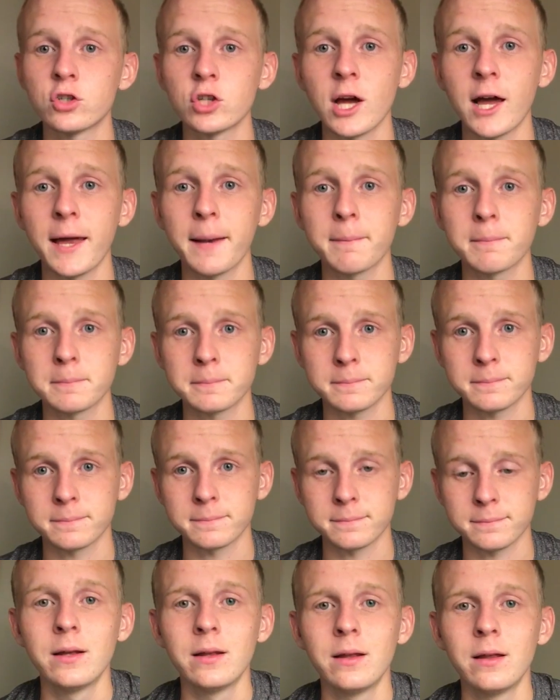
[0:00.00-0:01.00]
shot.
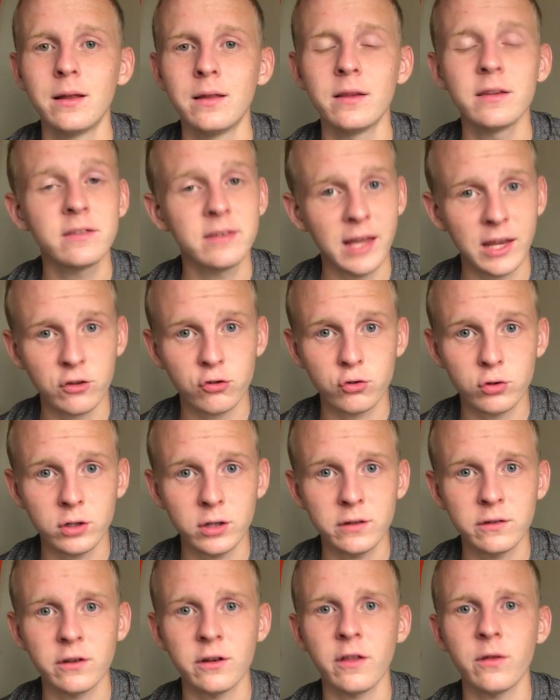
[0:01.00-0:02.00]
This next
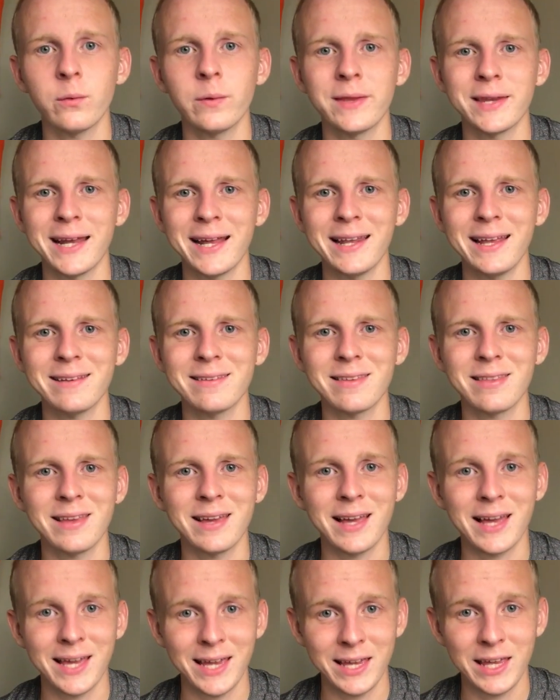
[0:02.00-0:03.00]
drill is another one that I like to
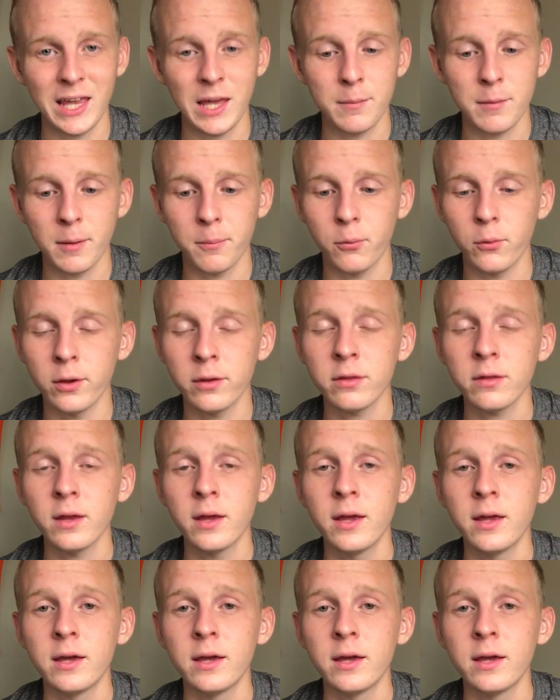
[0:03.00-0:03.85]
think I came up with.